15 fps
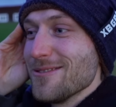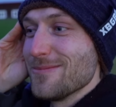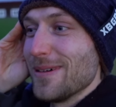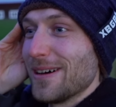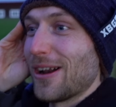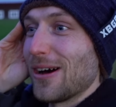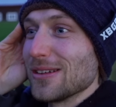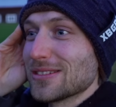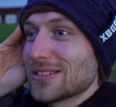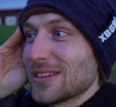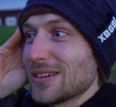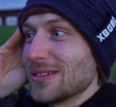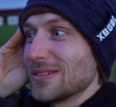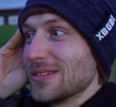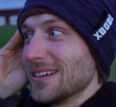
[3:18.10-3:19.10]
but
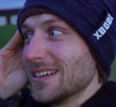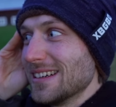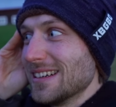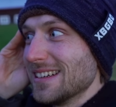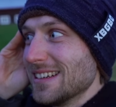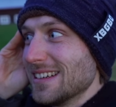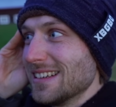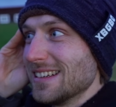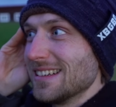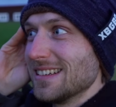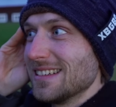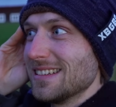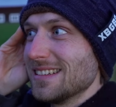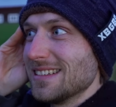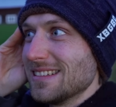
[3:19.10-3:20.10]
also
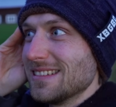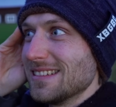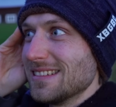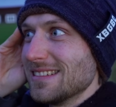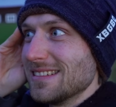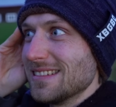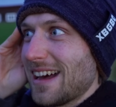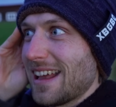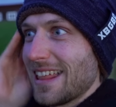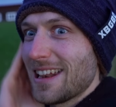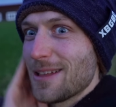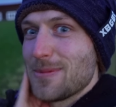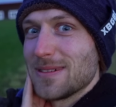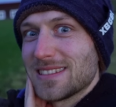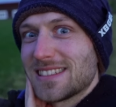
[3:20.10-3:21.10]
a
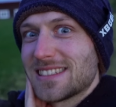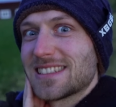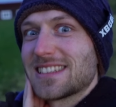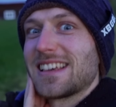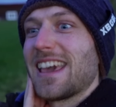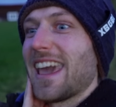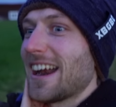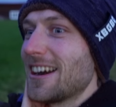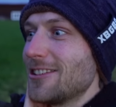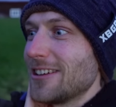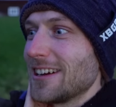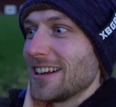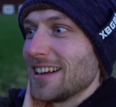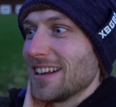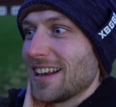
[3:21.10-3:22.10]
little bit scary,